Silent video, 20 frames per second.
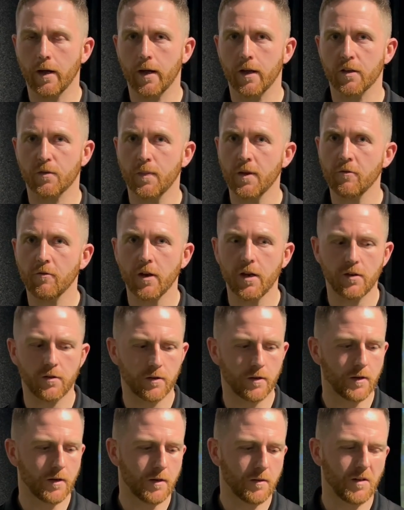spin rate, a
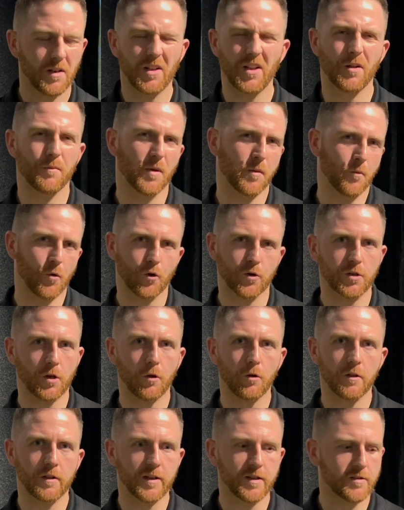little bit more
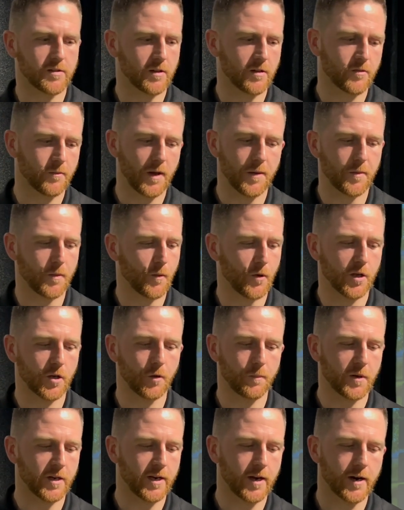total distance, maybe by a
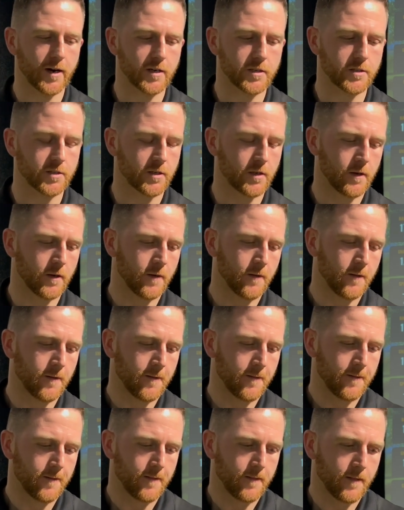couple of yards.
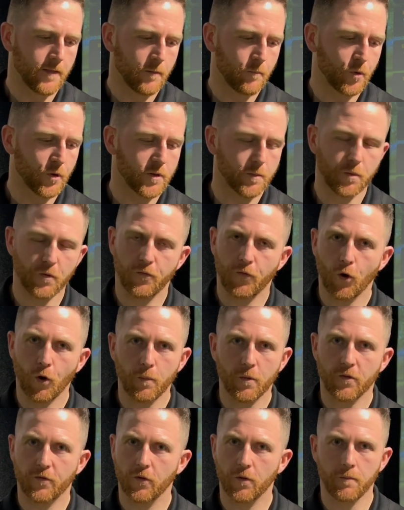But the
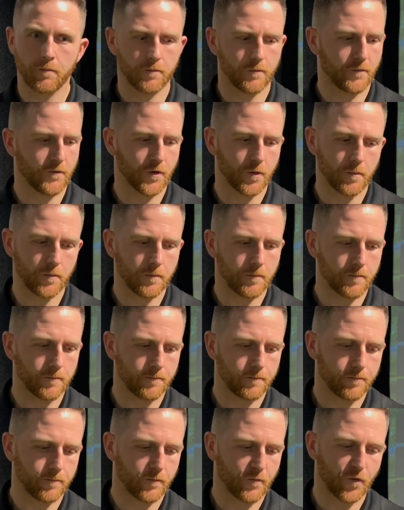performance from
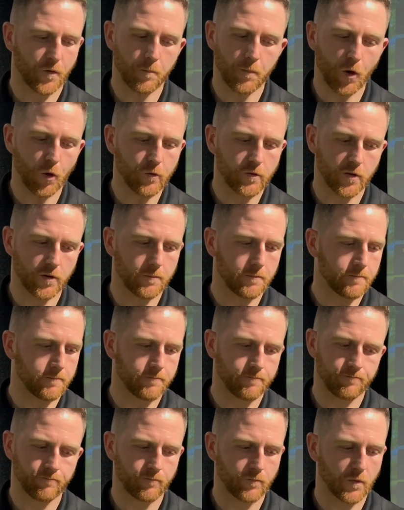both of them,
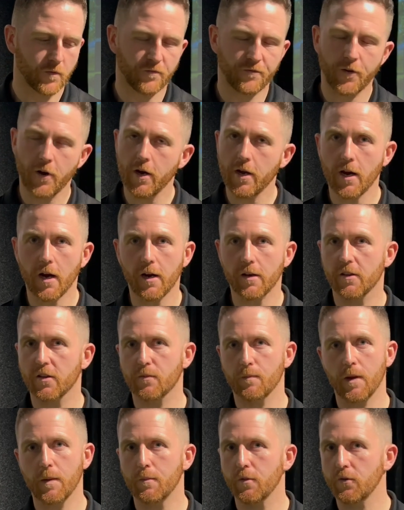it's very hard to
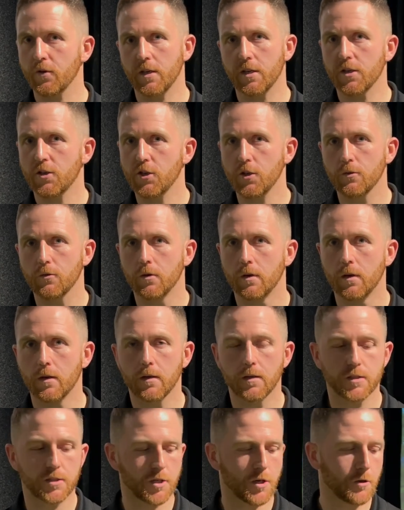split between the two.
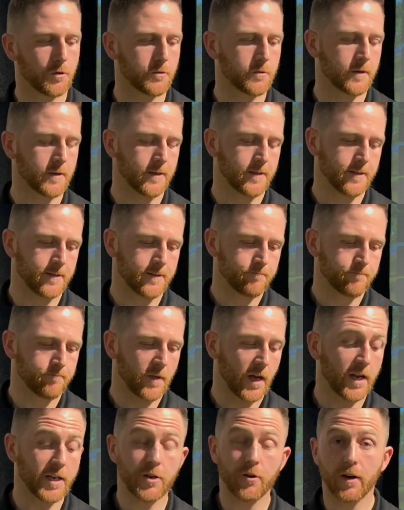So,
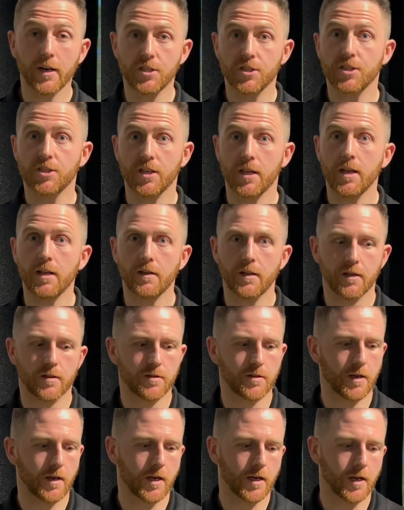and you're actually seeing
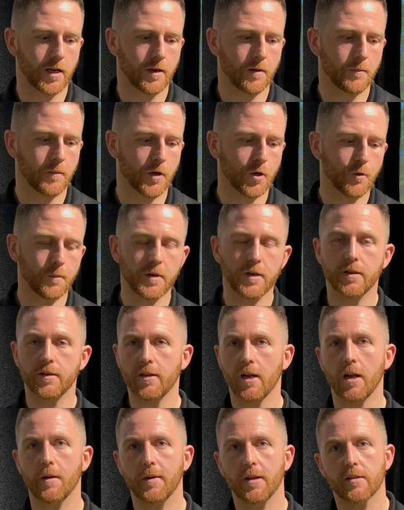this, a couple of the
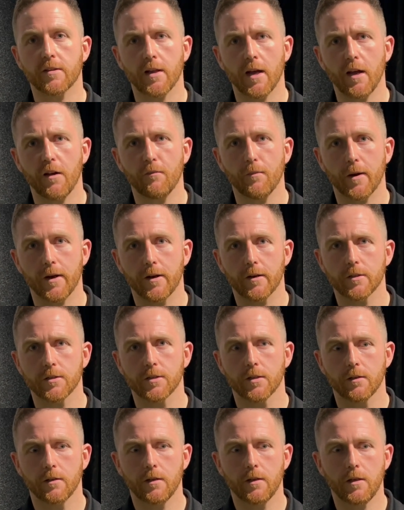TaylorMade staff
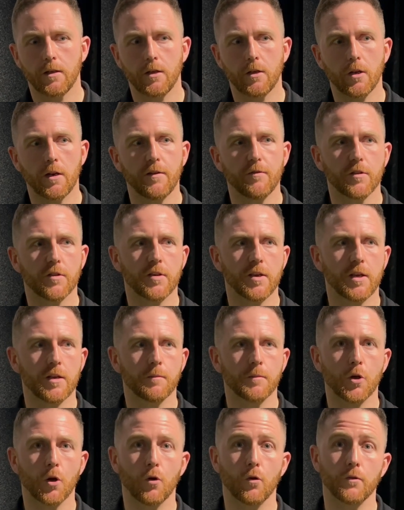players, you'll even see
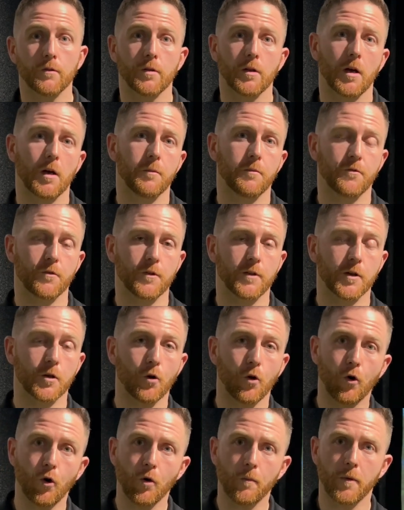them going to opt for the
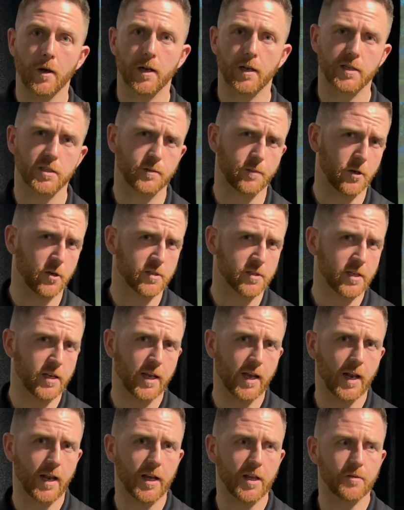Core model as opposed to the
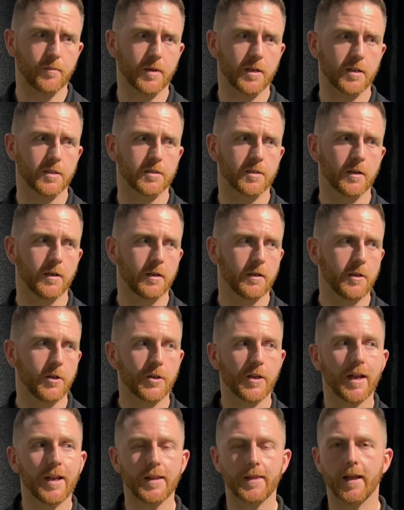LS, because
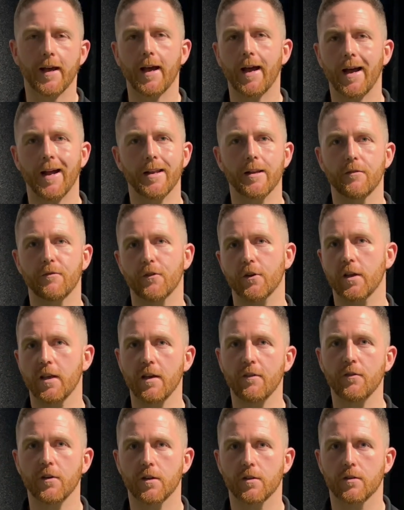you're getting that added
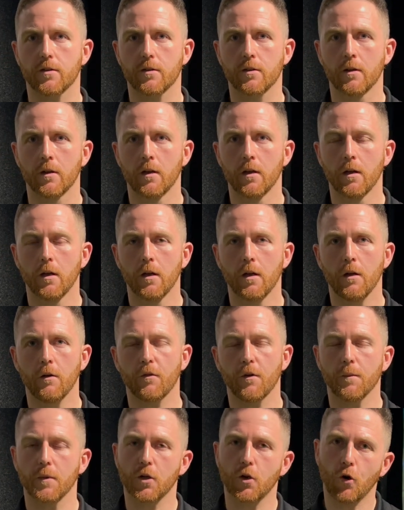forgiveness
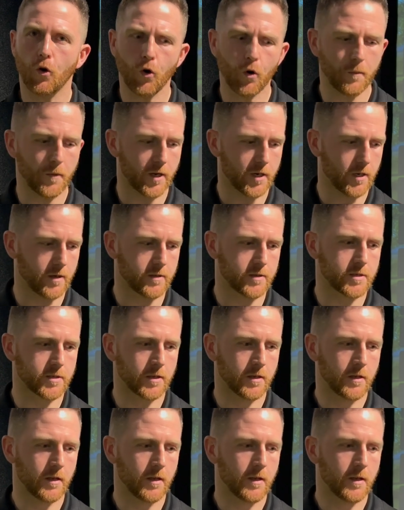from the Core models,